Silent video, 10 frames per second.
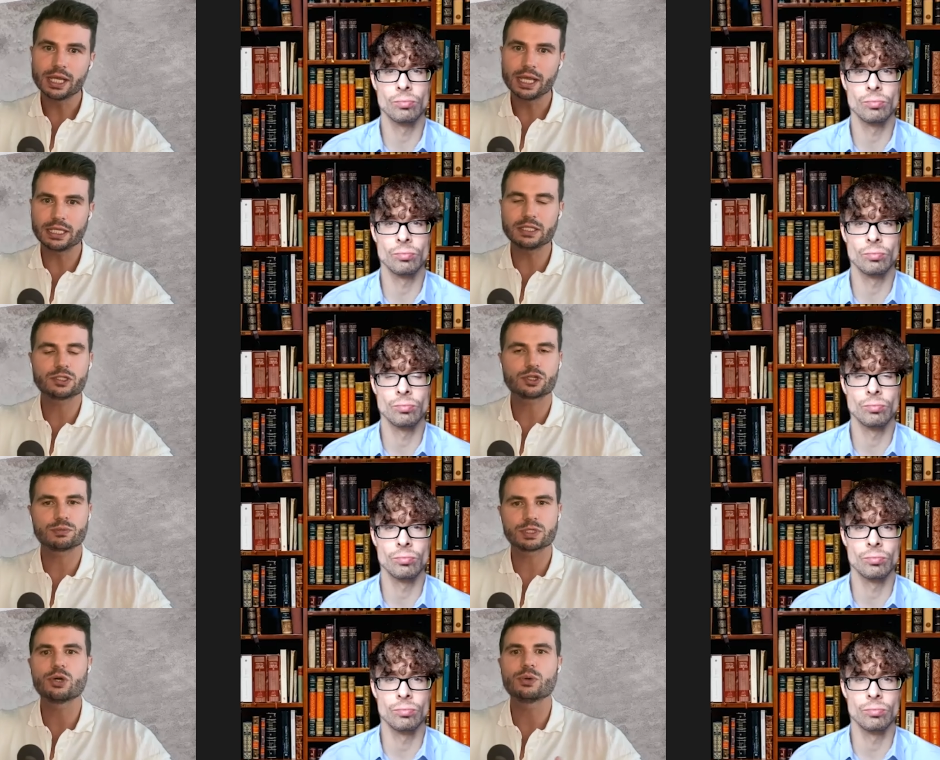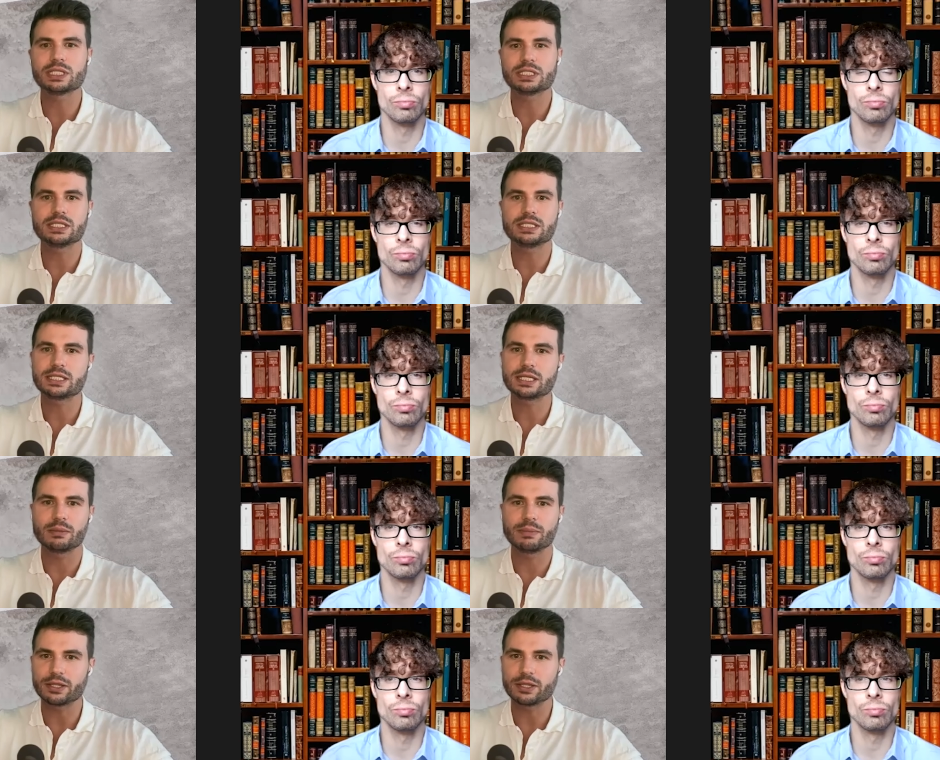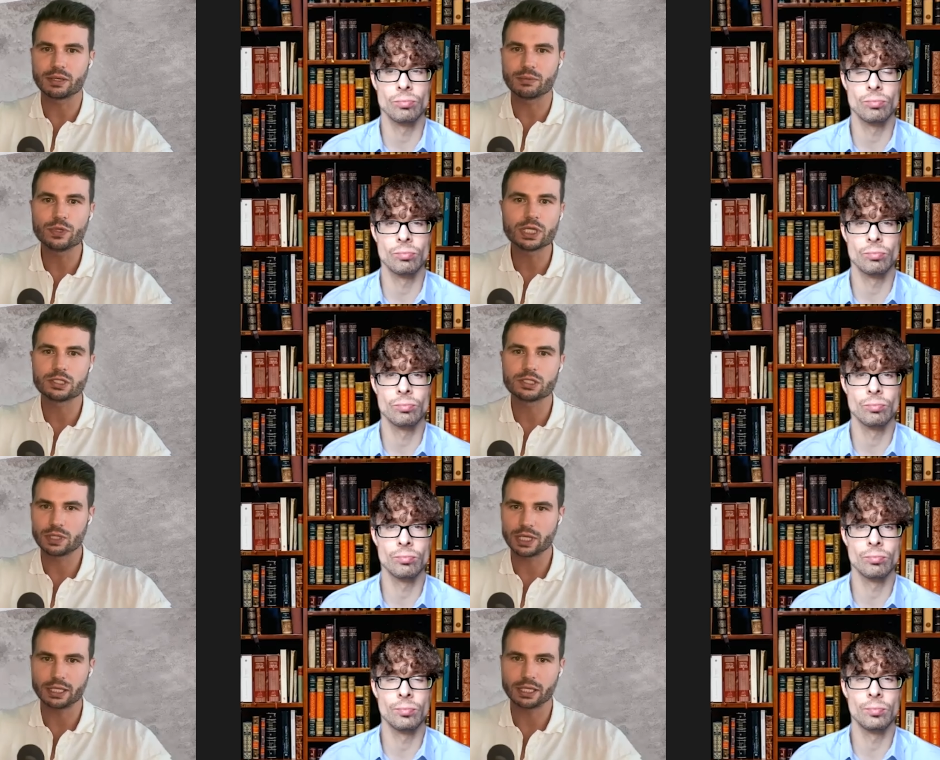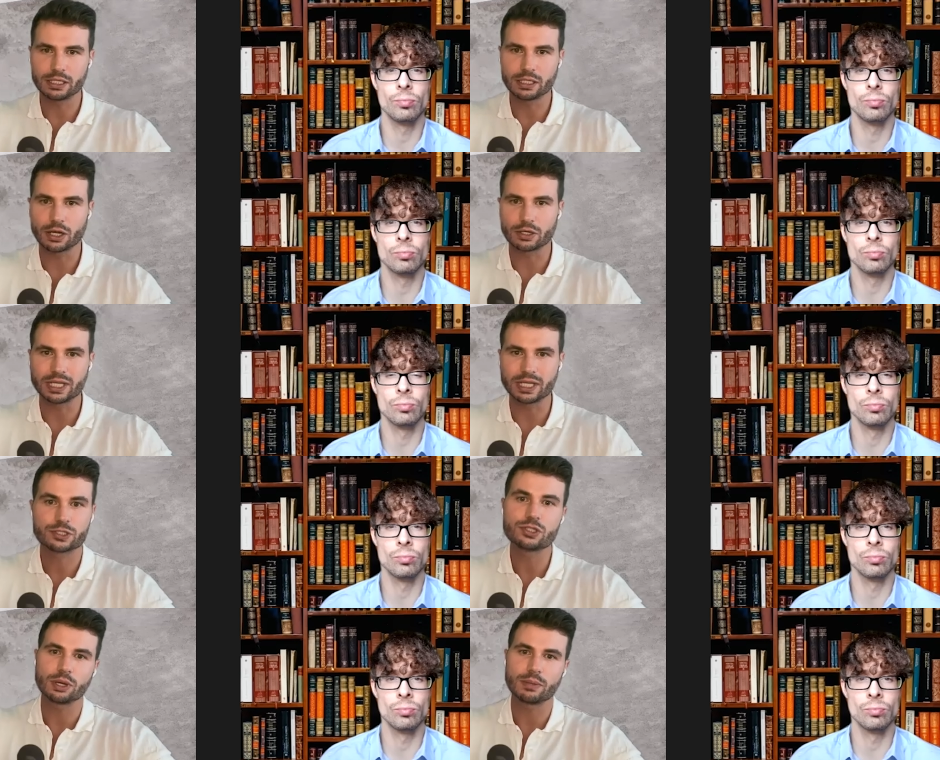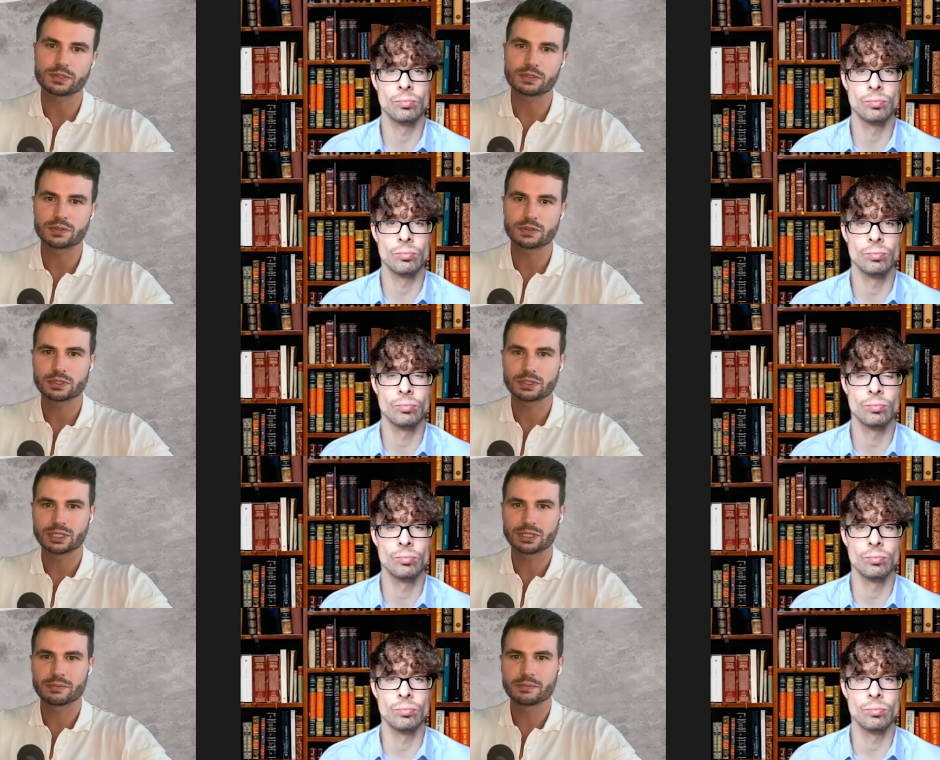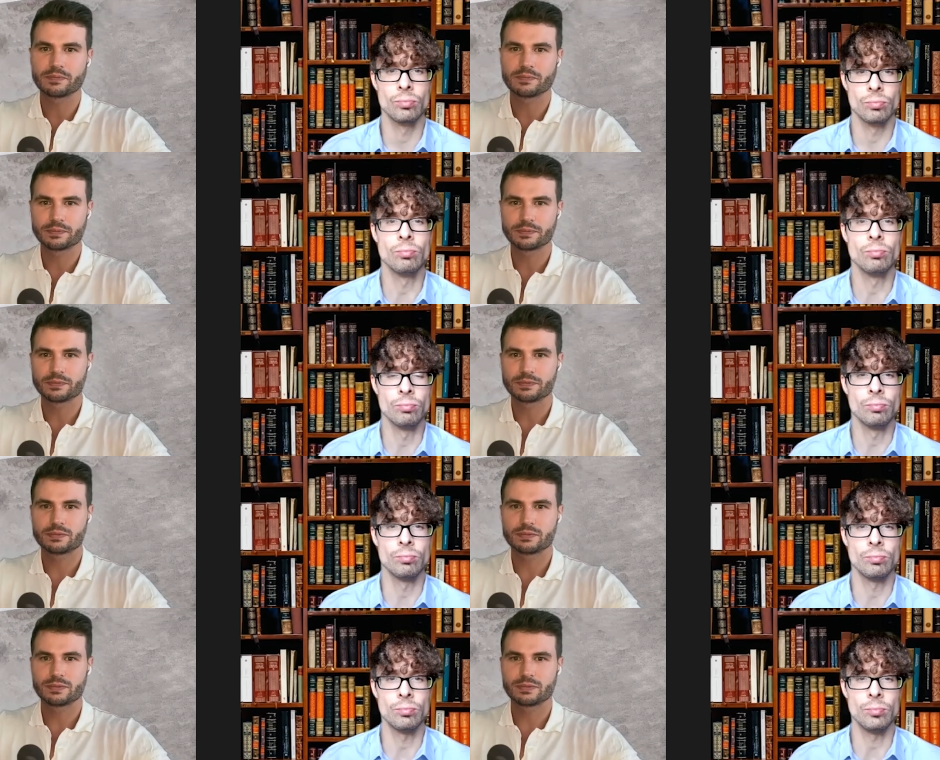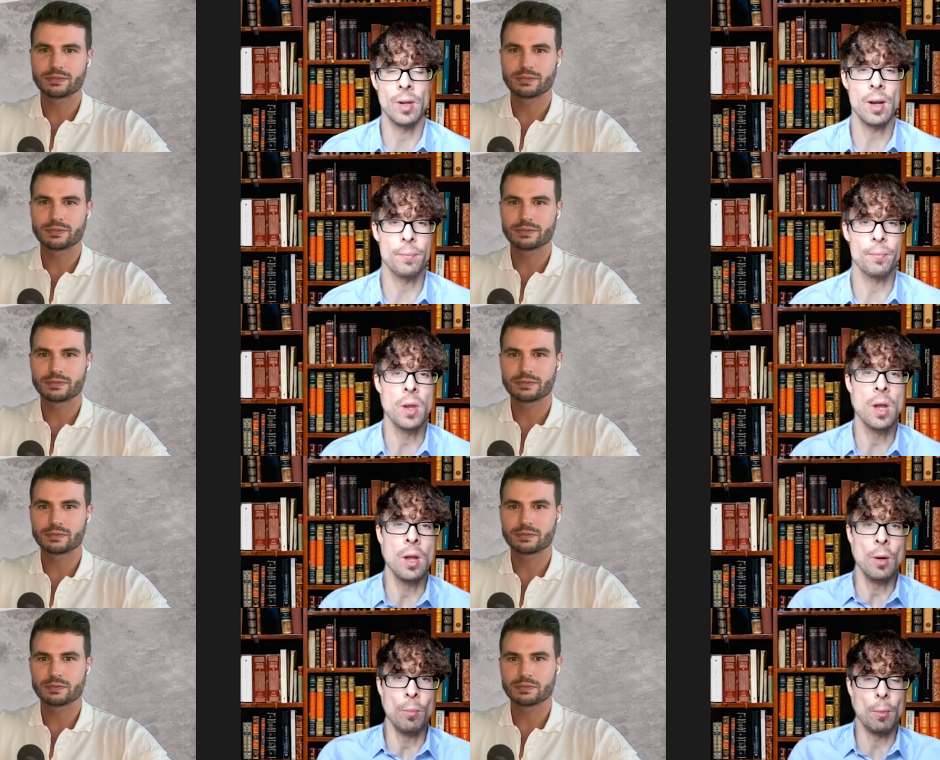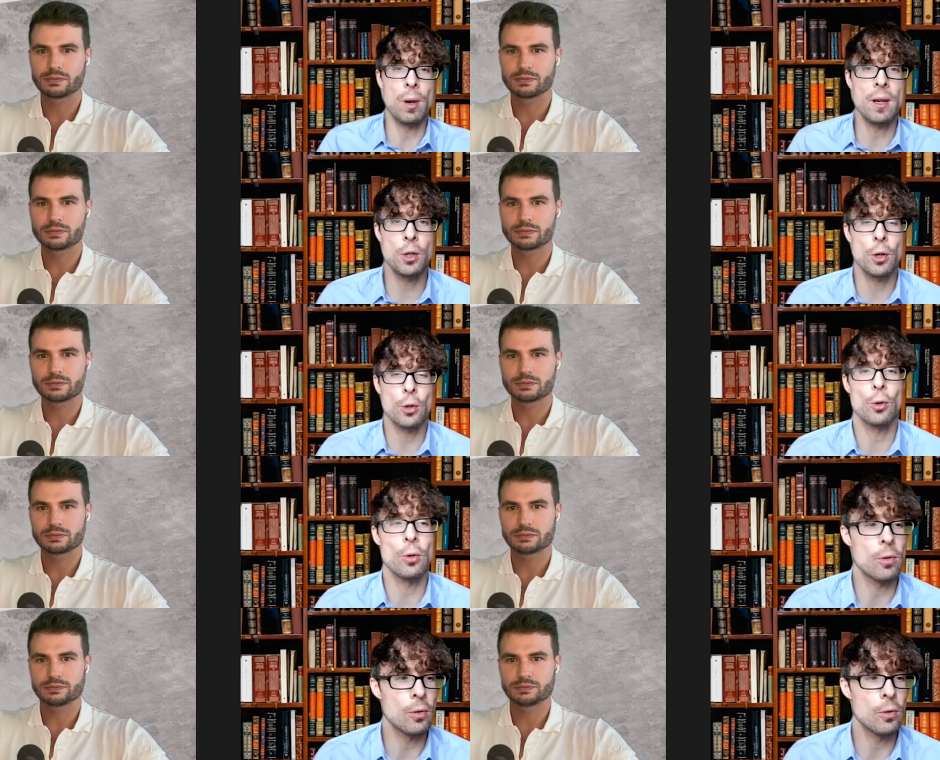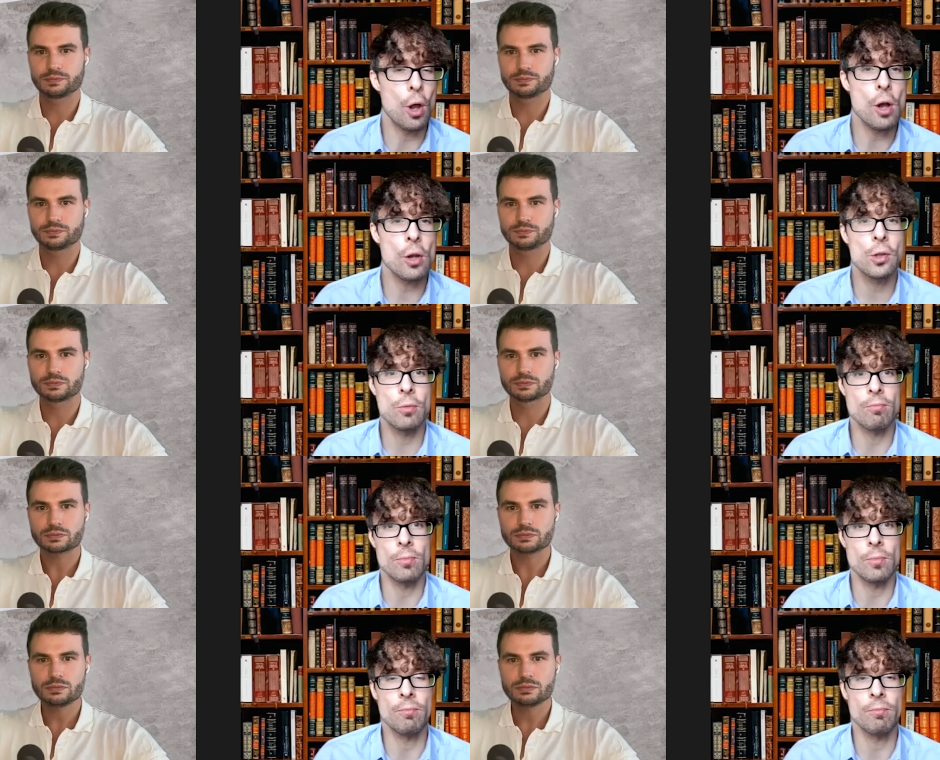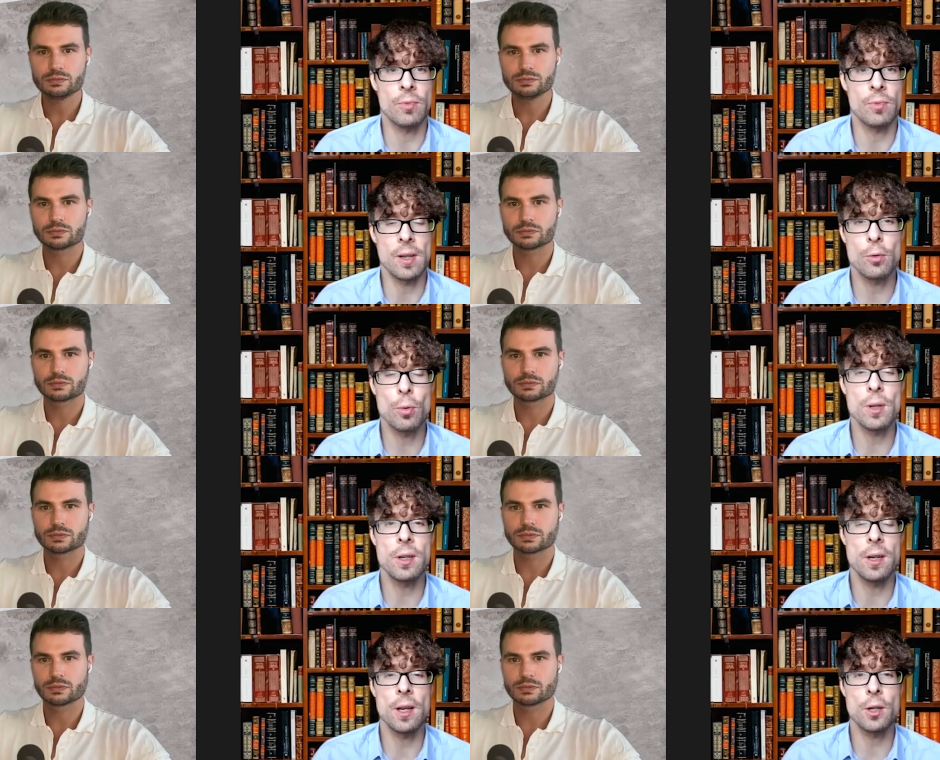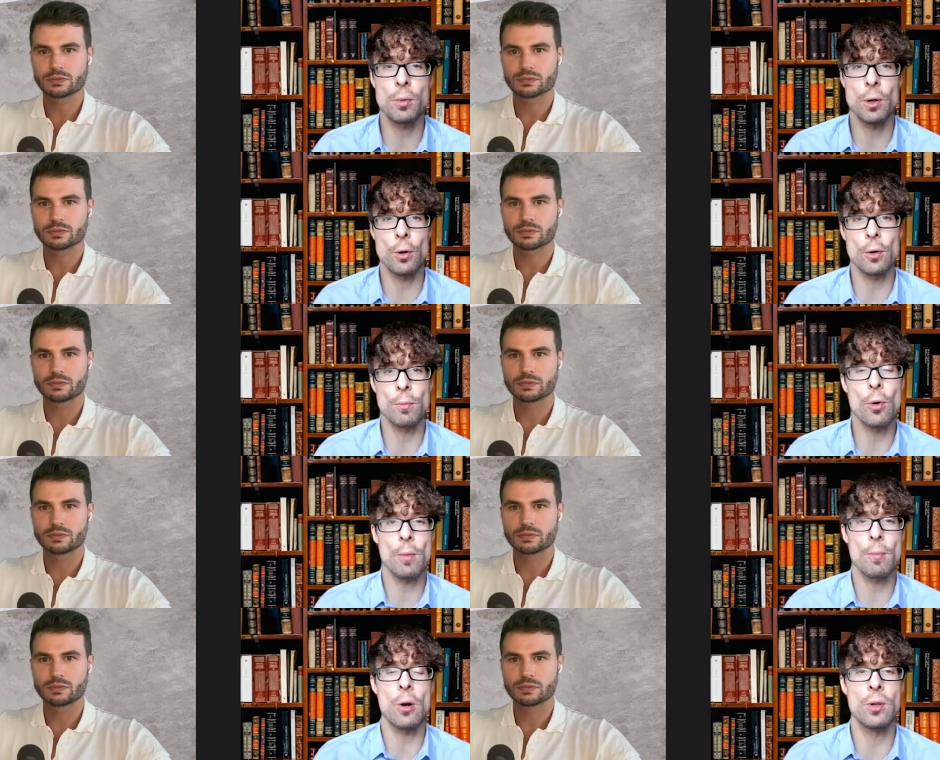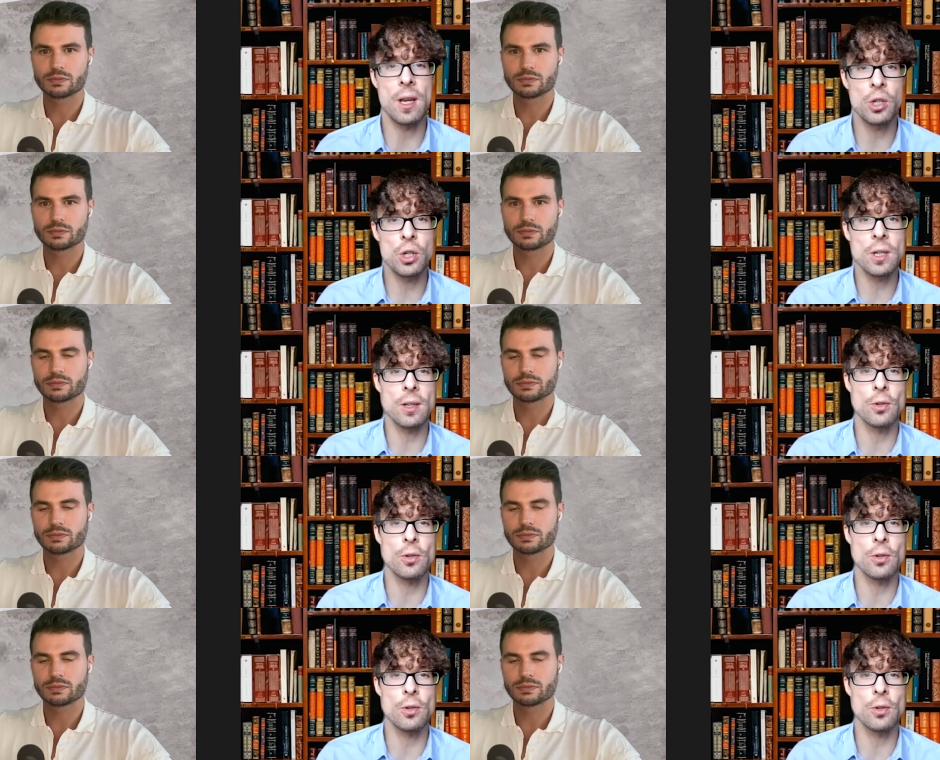Speaker 1: And then, in terms of going into detail about them, we can do that in our next two episodes.
Speaker 2: Yeah. My pleasure. So the last 10, 20 years, we learned more about aging than